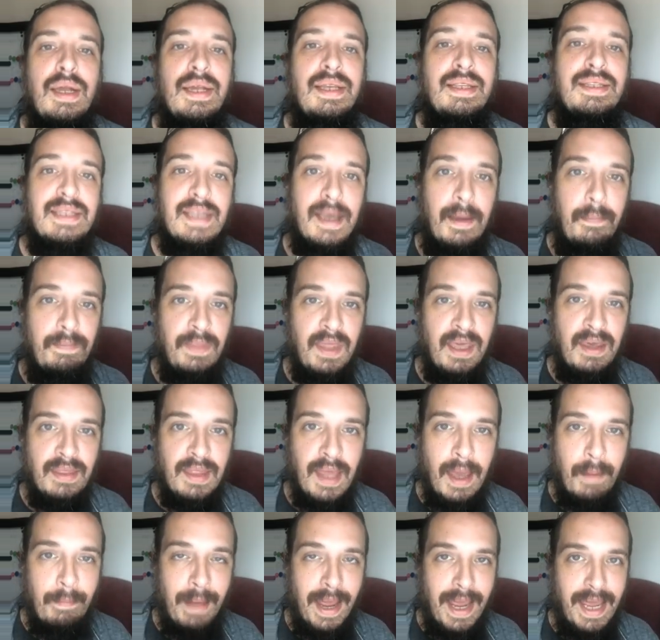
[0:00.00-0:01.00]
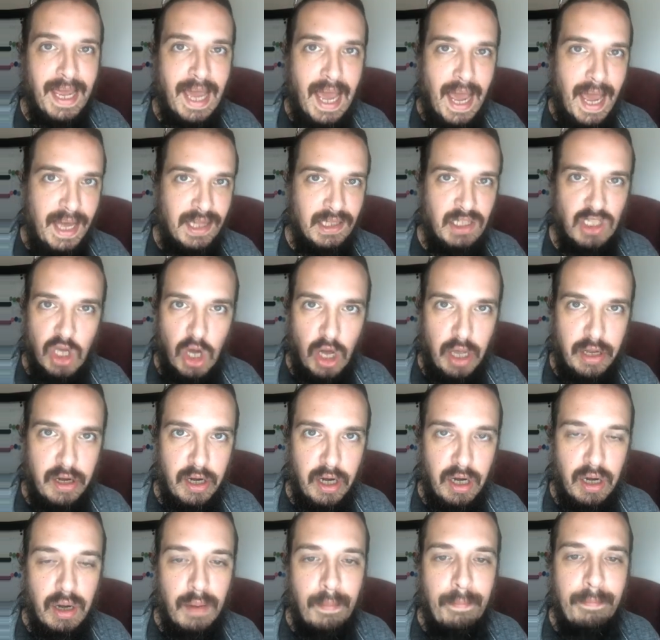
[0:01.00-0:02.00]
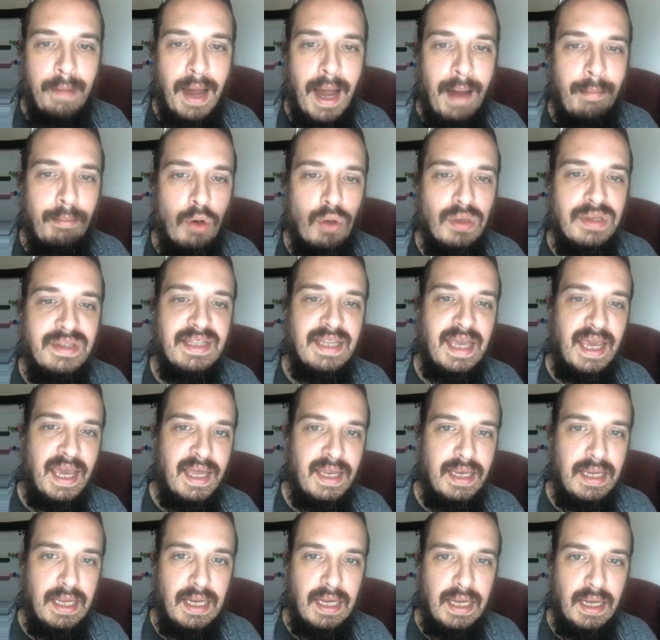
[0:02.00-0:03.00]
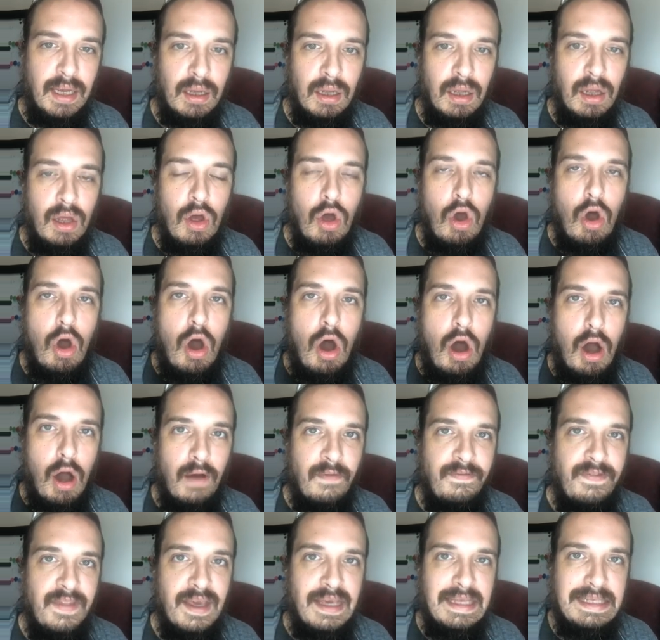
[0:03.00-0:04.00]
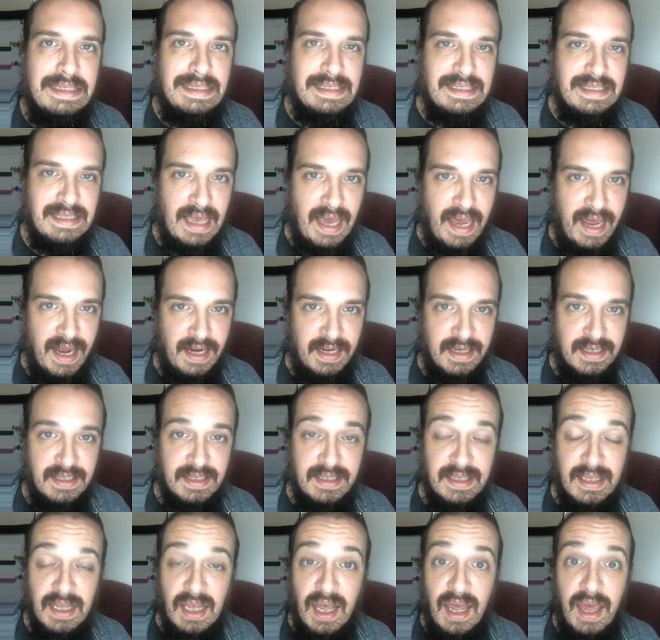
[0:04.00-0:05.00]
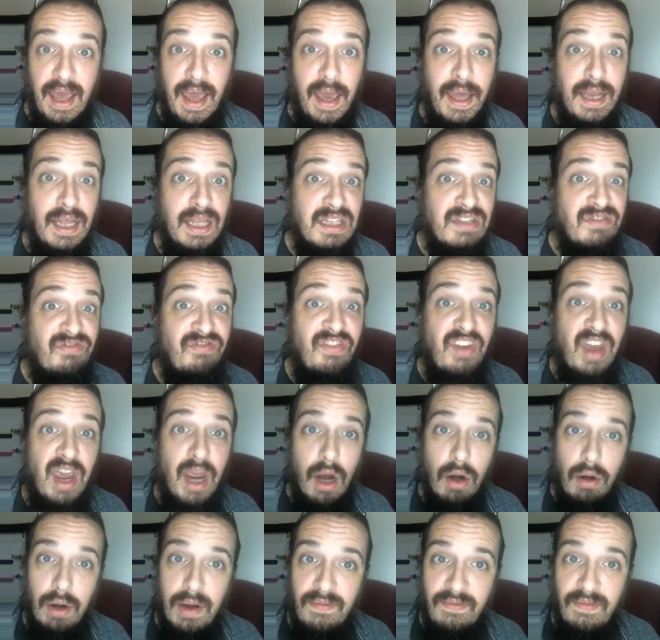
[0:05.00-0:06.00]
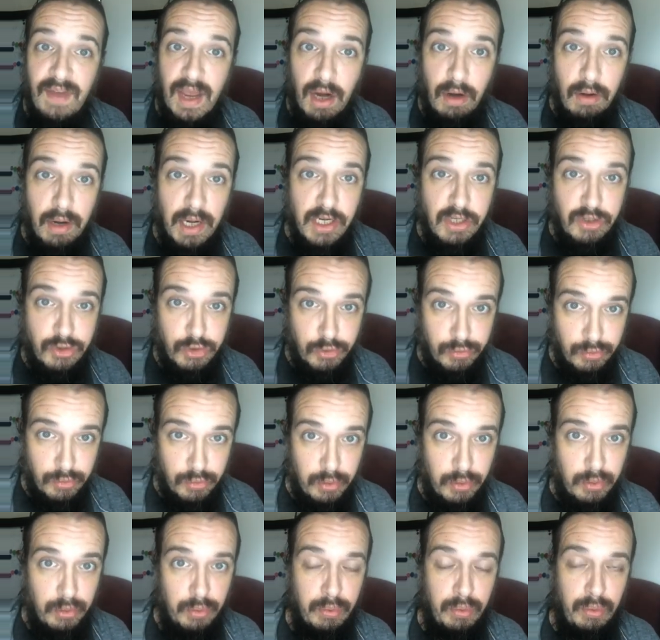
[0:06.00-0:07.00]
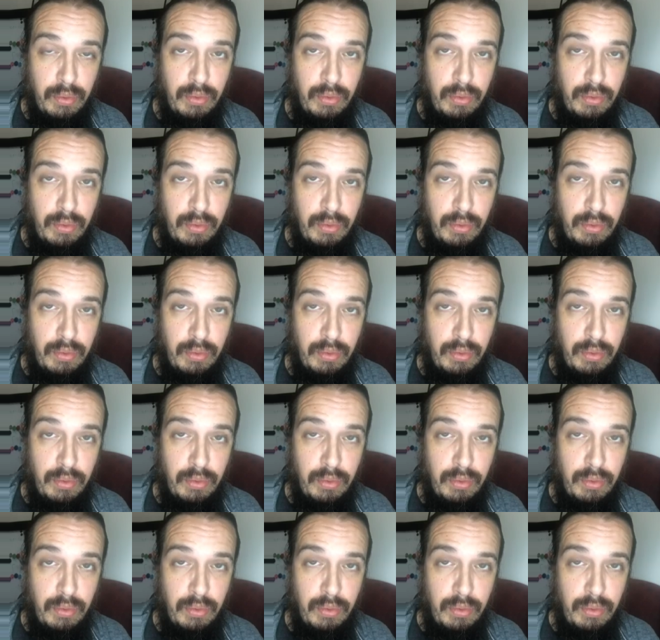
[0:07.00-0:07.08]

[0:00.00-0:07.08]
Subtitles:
Something that my goddaughter, Mambo Sandy, often says, and it's very, very true.